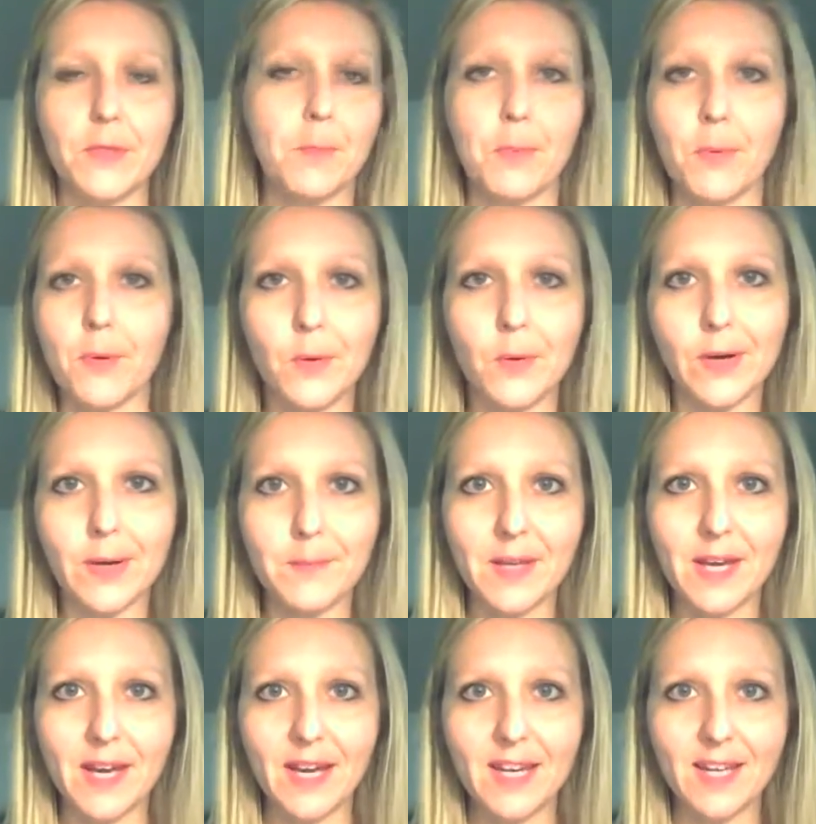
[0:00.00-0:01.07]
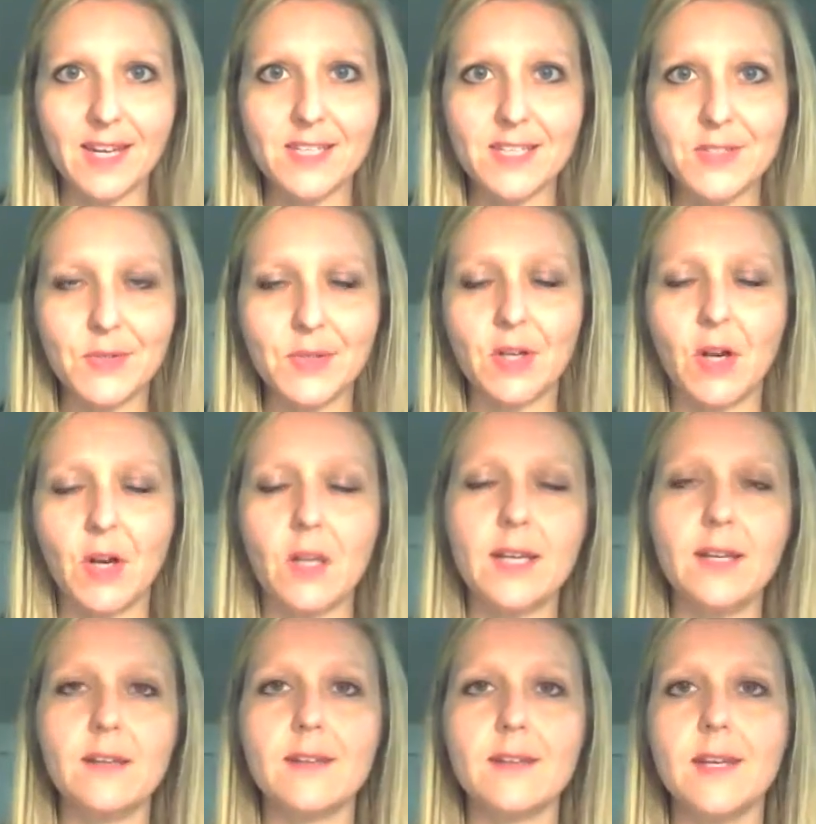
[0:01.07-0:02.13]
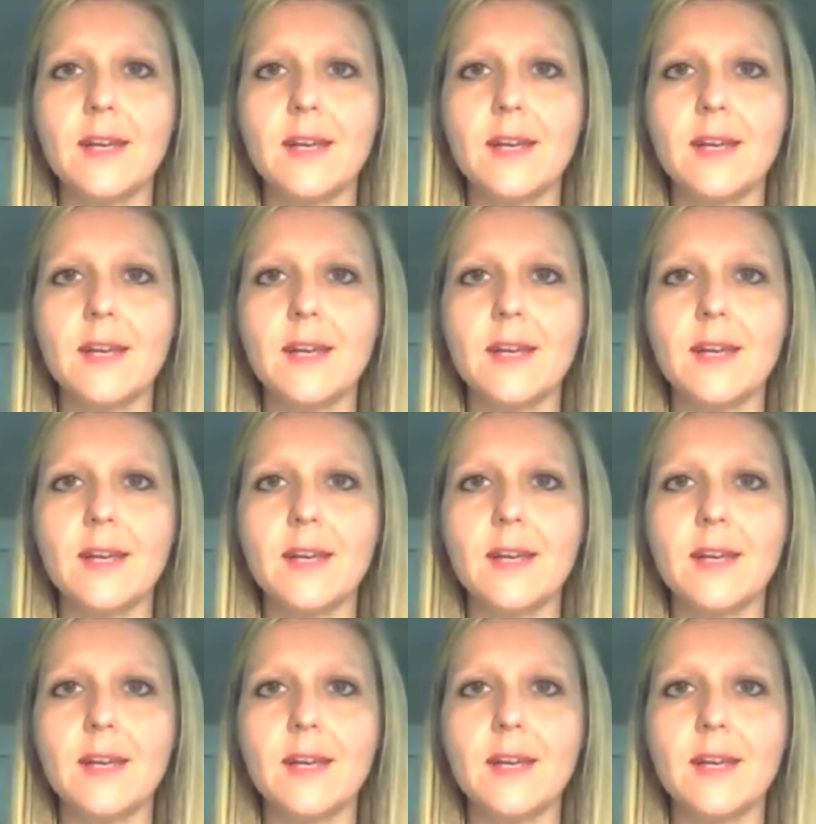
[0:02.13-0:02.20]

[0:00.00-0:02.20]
program guide, I guess you could call it.